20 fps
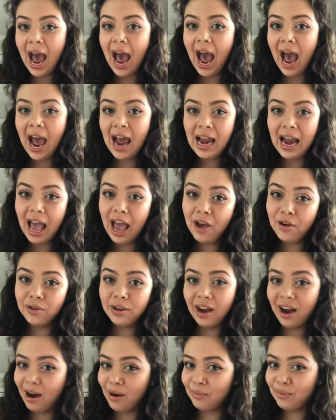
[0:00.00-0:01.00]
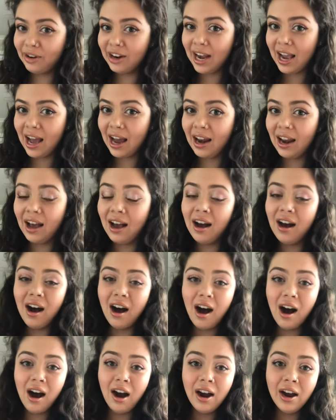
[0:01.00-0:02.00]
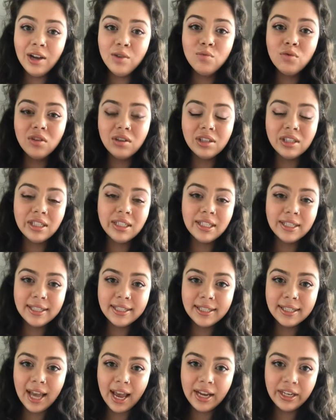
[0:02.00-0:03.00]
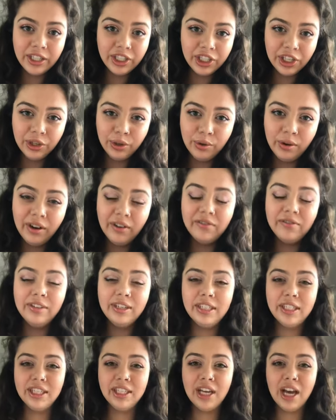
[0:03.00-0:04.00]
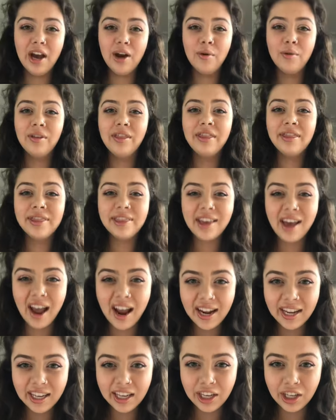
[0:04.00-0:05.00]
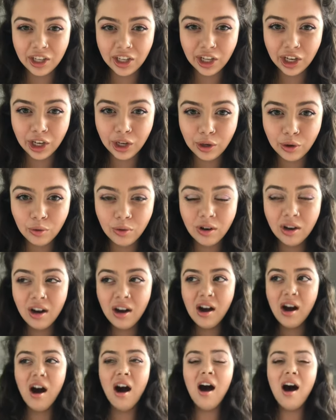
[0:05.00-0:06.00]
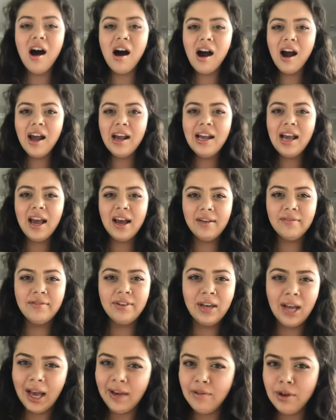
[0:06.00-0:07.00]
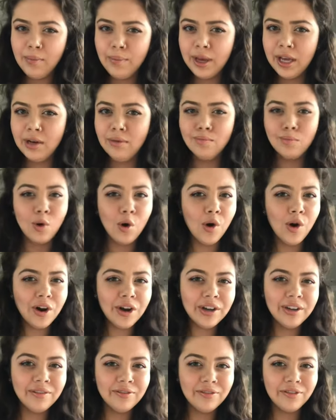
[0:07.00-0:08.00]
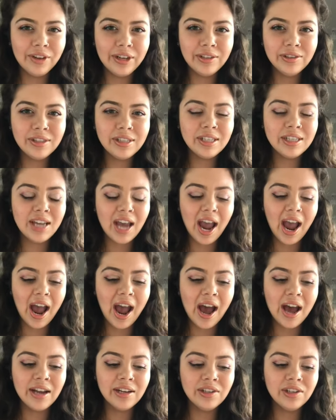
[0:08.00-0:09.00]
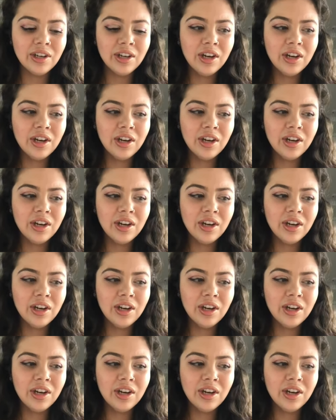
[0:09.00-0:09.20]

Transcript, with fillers: Hello, Gabriella. I wanted to send you a video thanking you. I have never been more convinced and